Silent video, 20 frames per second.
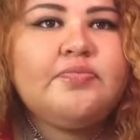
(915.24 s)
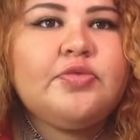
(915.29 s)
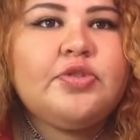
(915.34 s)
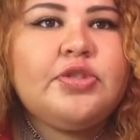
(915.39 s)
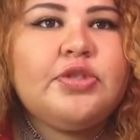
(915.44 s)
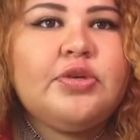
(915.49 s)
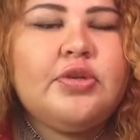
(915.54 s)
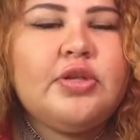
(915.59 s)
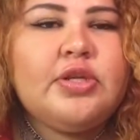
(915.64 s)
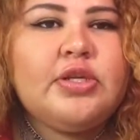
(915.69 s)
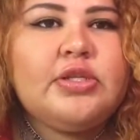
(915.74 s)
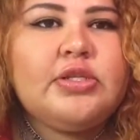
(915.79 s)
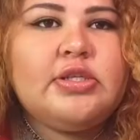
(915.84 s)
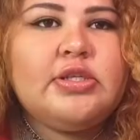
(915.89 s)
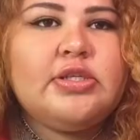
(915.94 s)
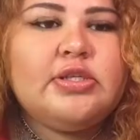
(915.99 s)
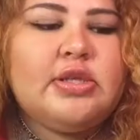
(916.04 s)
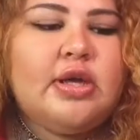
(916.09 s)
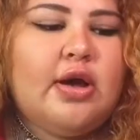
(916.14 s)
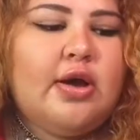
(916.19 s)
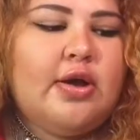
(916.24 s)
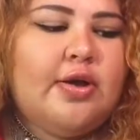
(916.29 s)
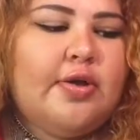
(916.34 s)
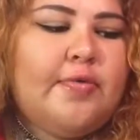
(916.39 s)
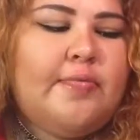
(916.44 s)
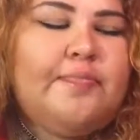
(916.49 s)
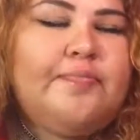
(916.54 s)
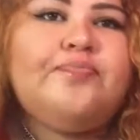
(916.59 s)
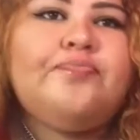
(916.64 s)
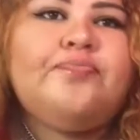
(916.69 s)
So this is
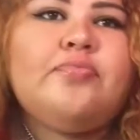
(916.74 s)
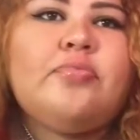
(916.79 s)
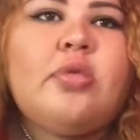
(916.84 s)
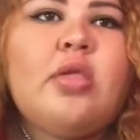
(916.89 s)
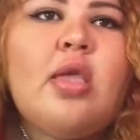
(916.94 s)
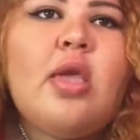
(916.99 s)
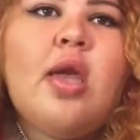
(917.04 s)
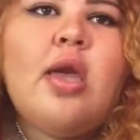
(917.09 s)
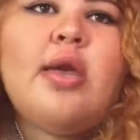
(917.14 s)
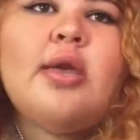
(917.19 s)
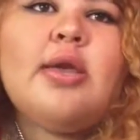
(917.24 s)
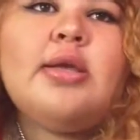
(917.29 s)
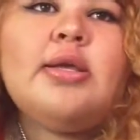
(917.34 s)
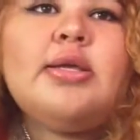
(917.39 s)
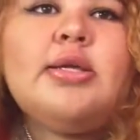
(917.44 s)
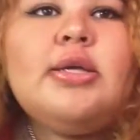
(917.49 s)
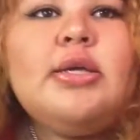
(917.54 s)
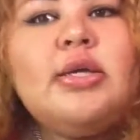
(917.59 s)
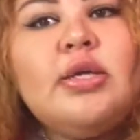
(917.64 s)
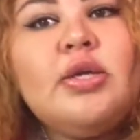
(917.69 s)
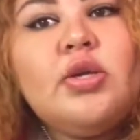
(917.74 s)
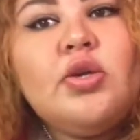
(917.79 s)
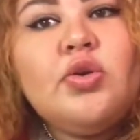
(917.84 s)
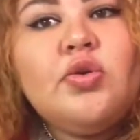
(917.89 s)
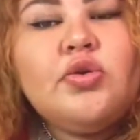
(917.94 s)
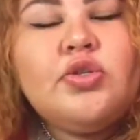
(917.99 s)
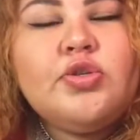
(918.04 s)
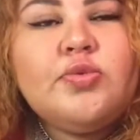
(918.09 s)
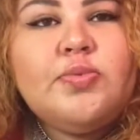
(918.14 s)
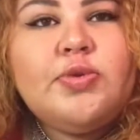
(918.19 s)
YouTube
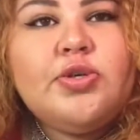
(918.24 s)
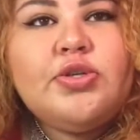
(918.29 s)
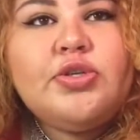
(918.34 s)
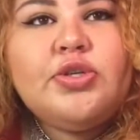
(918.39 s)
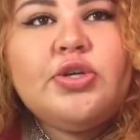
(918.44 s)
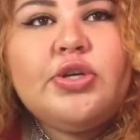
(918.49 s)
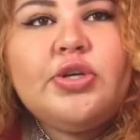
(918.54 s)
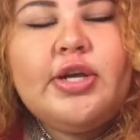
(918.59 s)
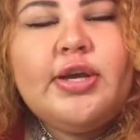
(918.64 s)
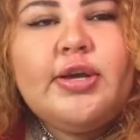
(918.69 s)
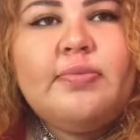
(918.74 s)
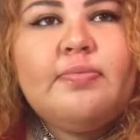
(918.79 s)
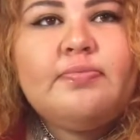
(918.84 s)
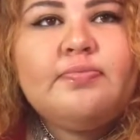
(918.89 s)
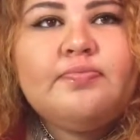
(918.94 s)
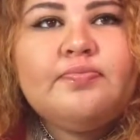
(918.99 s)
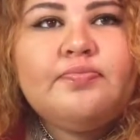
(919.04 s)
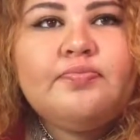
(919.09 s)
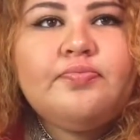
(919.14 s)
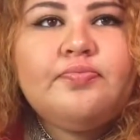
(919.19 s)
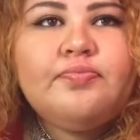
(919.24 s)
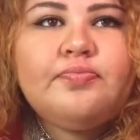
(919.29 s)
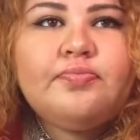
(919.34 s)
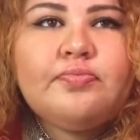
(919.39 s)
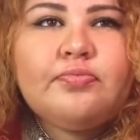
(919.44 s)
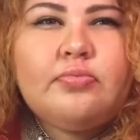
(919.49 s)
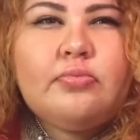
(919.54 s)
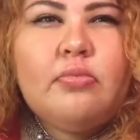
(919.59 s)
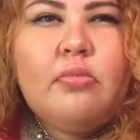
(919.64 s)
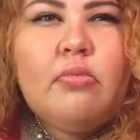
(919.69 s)
username
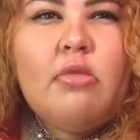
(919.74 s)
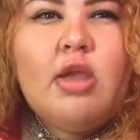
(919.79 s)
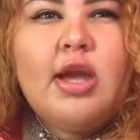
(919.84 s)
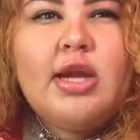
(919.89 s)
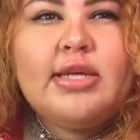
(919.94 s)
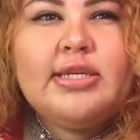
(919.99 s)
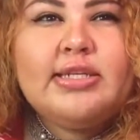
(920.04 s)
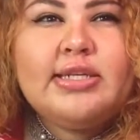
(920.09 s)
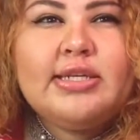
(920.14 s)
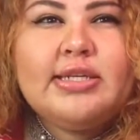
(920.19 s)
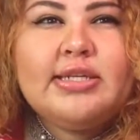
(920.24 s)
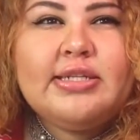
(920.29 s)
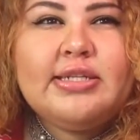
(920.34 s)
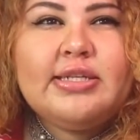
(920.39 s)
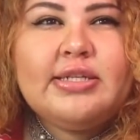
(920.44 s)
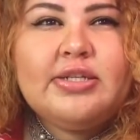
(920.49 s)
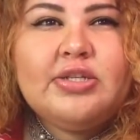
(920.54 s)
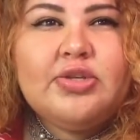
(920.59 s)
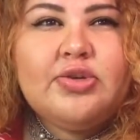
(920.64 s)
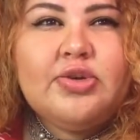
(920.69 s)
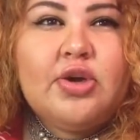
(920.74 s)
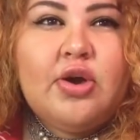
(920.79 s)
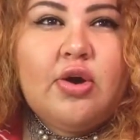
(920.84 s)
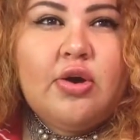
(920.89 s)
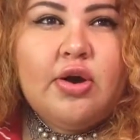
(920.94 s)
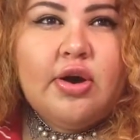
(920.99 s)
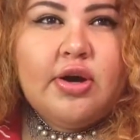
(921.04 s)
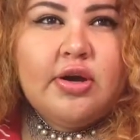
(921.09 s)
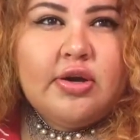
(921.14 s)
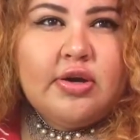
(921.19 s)
Addicted to
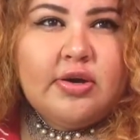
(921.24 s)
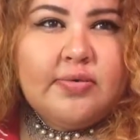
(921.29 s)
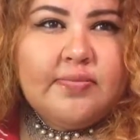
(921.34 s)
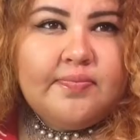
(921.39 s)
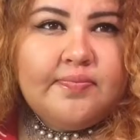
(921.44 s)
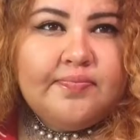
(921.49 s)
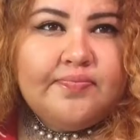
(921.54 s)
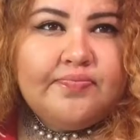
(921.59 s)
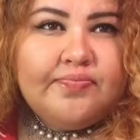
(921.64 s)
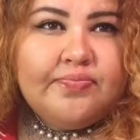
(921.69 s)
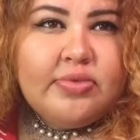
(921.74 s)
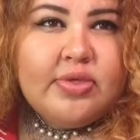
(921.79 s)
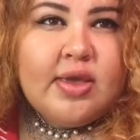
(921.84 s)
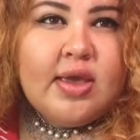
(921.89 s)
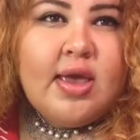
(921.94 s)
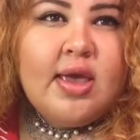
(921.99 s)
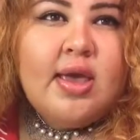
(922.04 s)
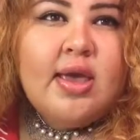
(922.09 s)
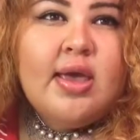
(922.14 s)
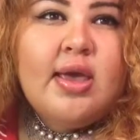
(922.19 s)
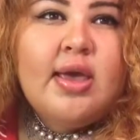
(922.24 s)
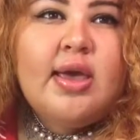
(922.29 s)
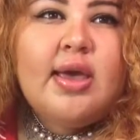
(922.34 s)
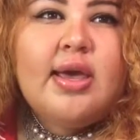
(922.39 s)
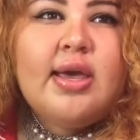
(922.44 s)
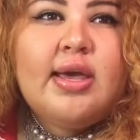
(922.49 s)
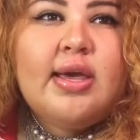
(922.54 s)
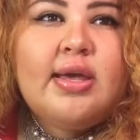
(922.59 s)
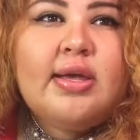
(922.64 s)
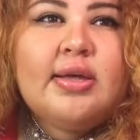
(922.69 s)
Yarn,
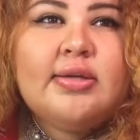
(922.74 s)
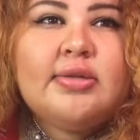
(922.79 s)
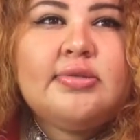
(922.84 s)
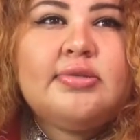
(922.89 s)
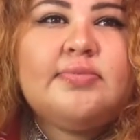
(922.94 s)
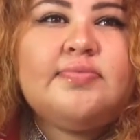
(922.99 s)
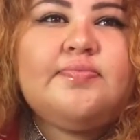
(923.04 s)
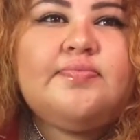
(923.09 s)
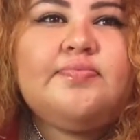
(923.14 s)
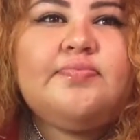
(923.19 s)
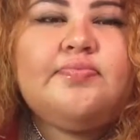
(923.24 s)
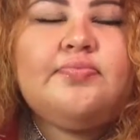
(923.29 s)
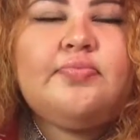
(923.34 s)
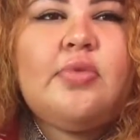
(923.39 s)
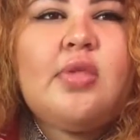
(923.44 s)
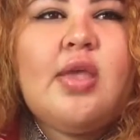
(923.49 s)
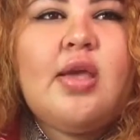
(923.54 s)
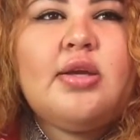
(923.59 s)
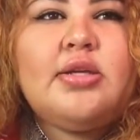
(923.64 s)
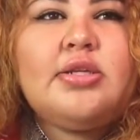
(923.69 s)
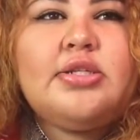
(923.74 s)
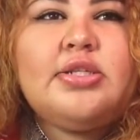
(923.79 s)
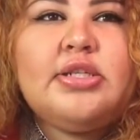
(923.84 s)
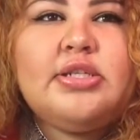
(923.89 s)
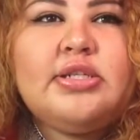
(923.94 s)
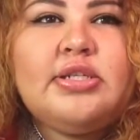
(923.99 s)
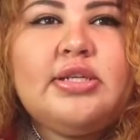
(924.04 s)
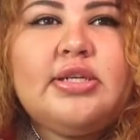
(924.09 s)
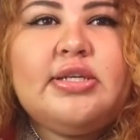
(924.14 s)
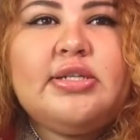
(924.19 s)
and
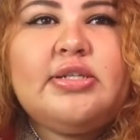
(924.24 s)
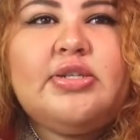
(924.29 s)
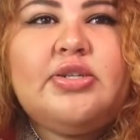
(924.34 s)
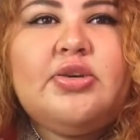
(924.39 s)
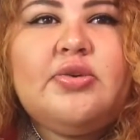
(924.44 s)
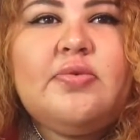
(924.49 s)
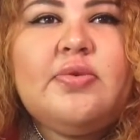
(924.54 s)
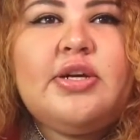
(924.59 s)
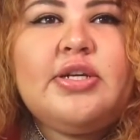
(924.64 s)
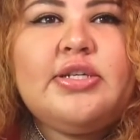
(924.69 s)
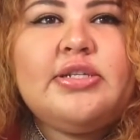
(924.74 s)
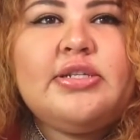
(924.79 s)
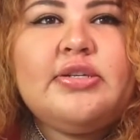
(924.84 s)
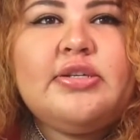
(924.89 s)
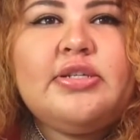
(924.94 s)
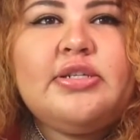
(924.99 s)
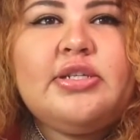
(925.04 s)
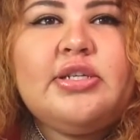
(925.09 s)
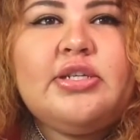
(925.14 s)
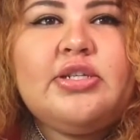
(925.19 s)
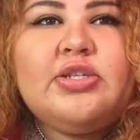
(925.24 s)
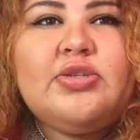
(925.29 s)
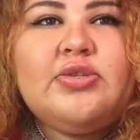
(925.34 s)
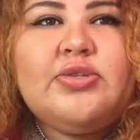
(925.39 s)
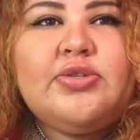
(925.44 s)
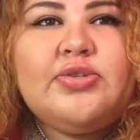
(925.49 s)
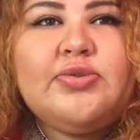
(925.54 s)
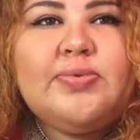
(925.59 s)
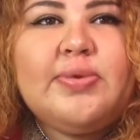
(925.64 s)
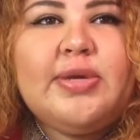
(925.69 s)
she says, "You are seriously
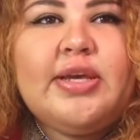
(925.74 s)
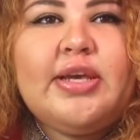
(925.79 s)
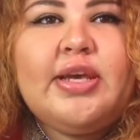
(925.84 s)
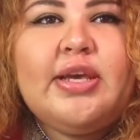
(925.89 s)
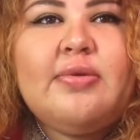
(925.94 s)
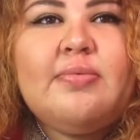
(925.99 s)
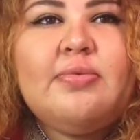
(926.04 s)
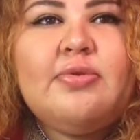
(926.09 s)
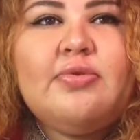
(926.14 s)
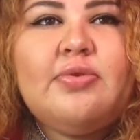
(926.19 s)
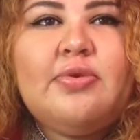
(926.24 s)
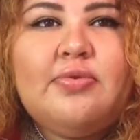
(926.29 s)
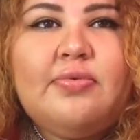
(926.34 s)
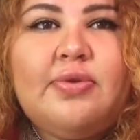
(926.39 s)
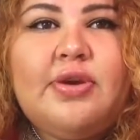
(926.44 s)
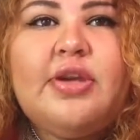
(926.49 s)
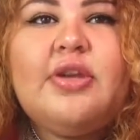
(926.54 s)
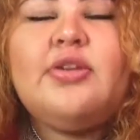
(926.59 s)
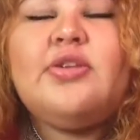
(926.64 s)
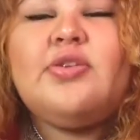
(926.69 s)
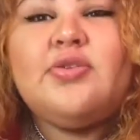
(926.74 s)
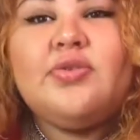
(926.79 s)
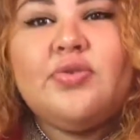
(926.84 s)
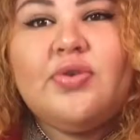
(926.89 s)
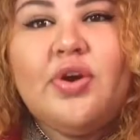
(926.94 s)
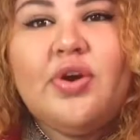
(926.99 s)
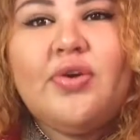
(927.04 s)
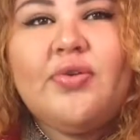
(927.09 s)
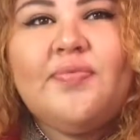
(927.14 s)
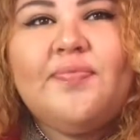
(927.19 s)
too sweet. Keep doing what you do,
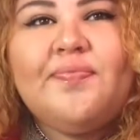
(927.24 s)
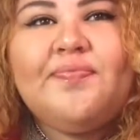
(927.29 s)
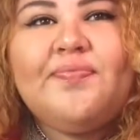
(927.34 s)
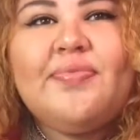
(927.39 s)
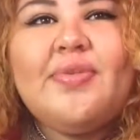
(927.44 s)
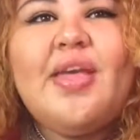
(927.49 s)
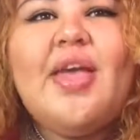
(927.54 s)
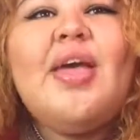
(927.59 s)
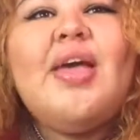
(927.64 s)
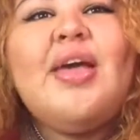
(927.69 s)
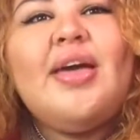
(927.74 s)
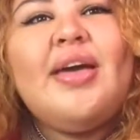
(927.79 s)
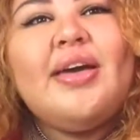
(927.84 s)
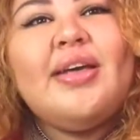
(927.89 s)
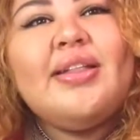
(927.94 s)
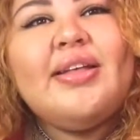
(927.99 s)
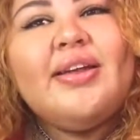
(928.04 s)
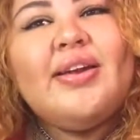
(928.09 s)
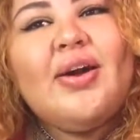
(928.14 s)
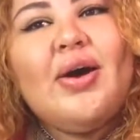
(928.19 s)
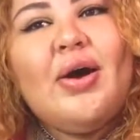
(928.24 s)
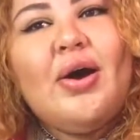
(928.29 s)
girl." And then